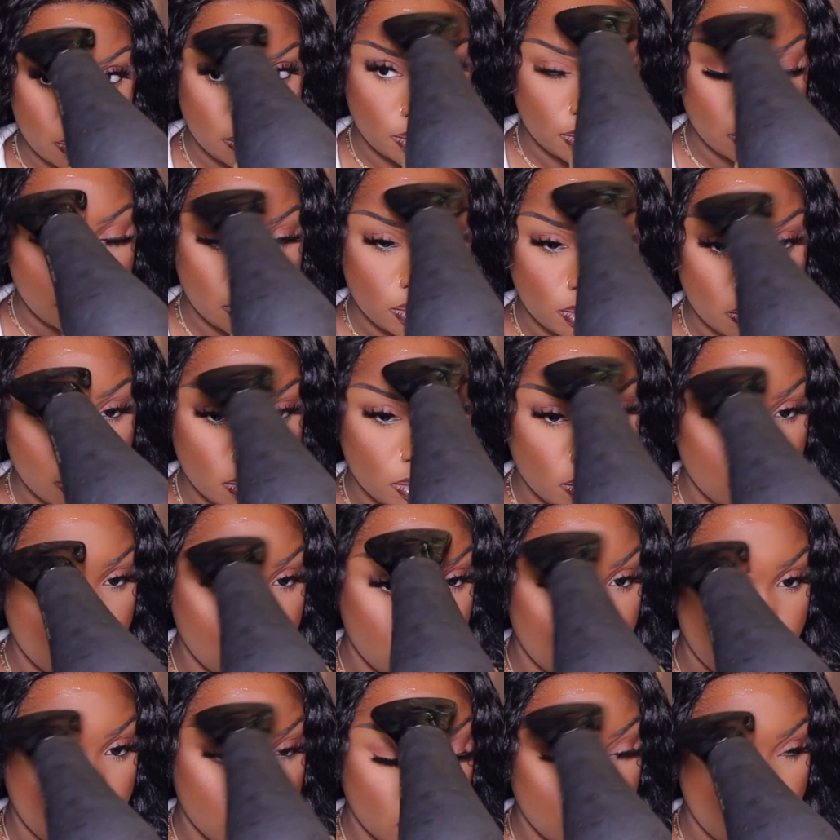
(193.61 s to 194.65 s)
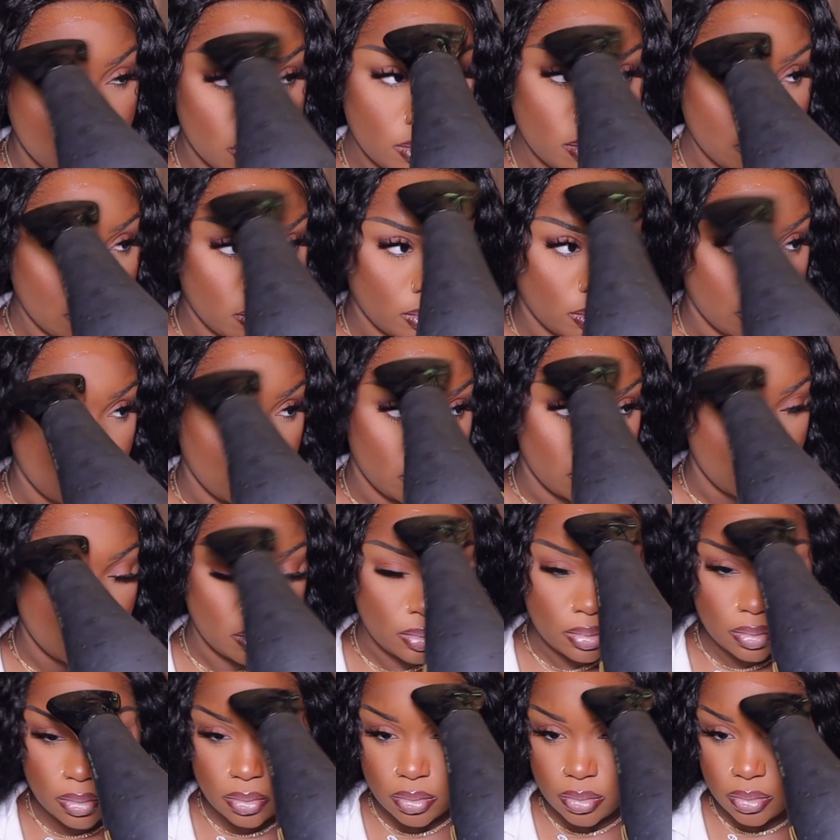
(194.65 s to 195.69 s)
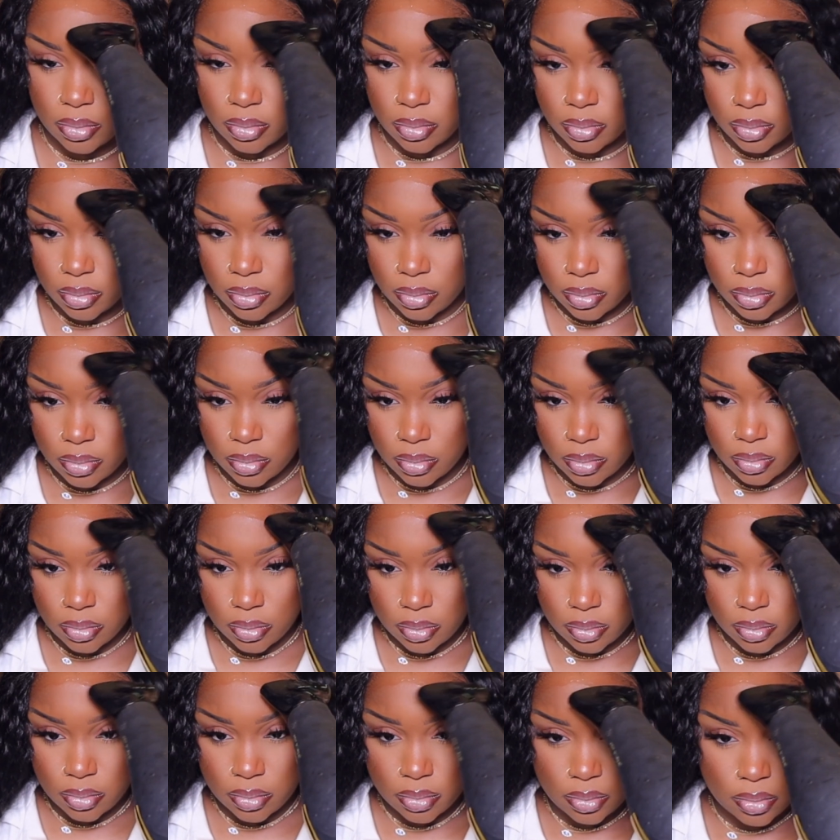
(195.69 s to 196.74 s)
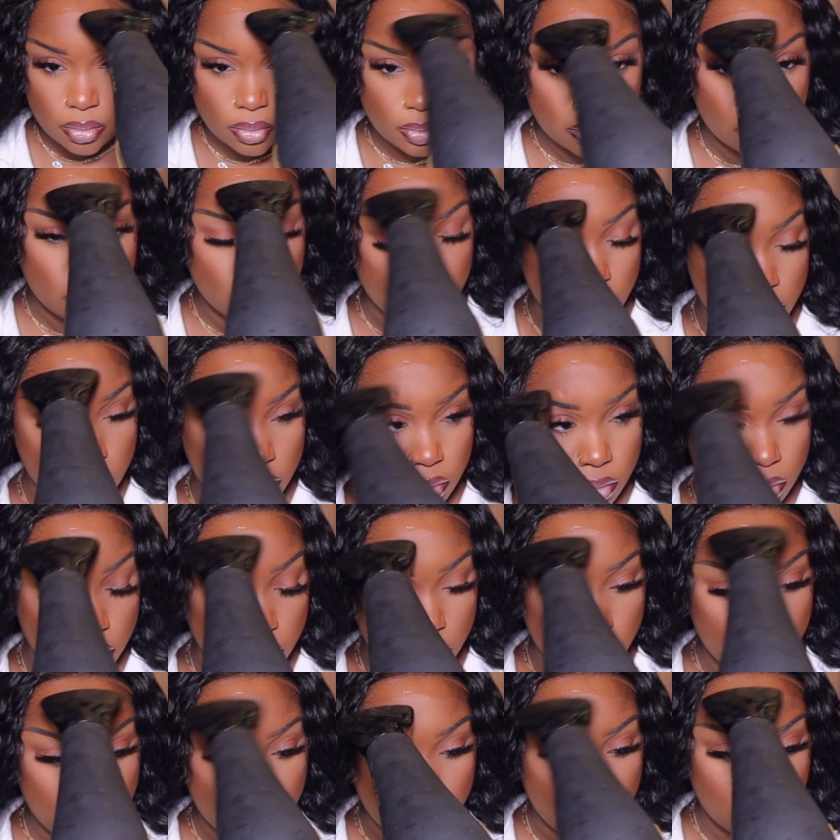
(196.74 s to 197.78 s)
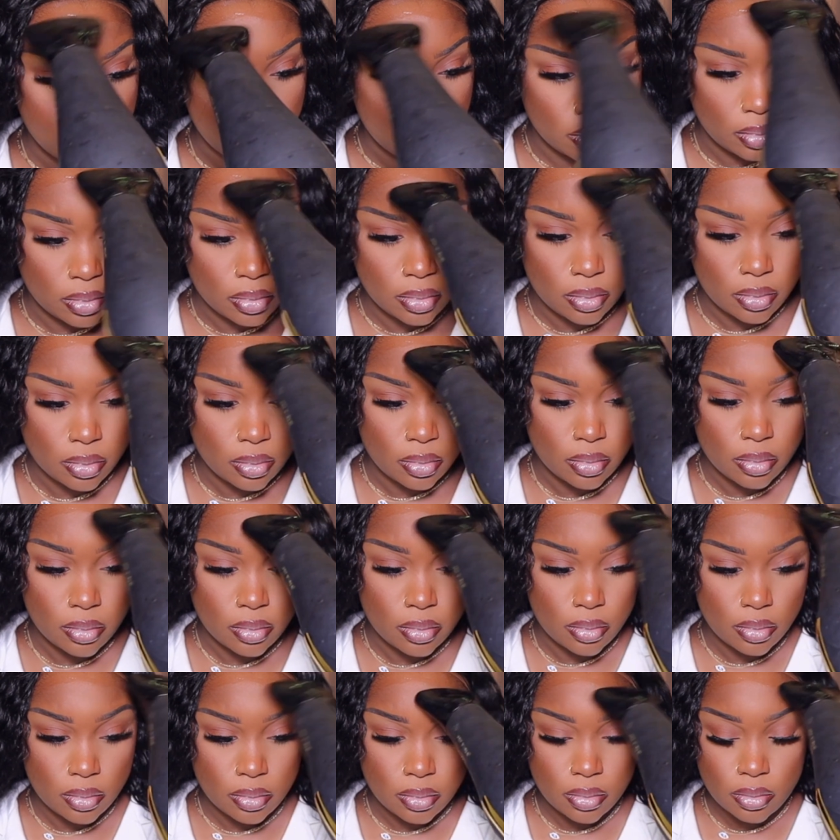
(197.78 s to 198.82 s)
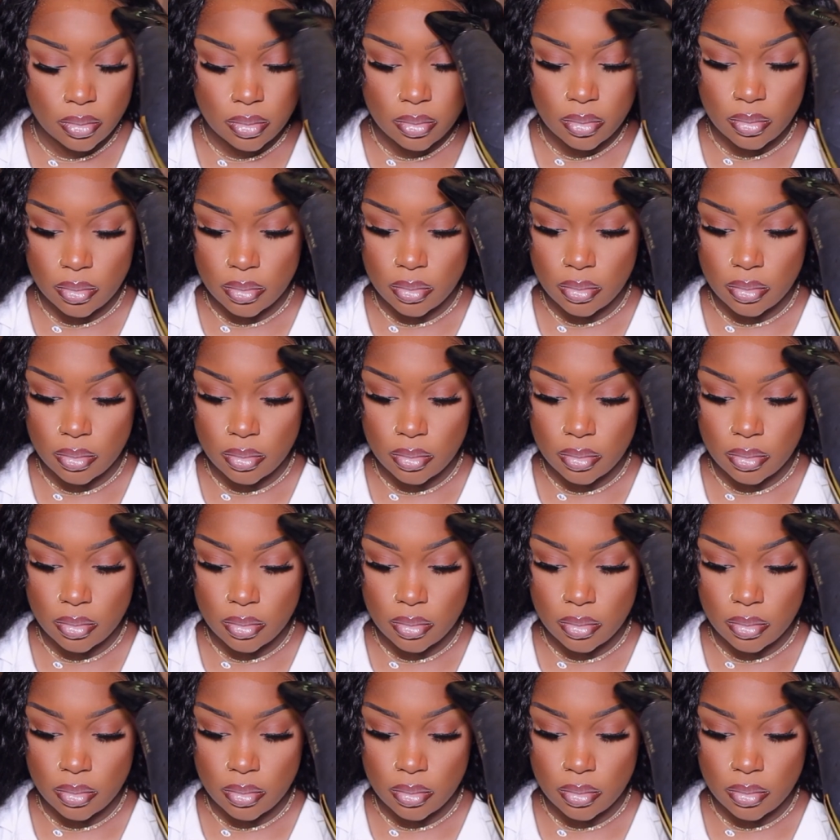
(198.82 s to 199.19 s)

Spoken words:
Nothing is said.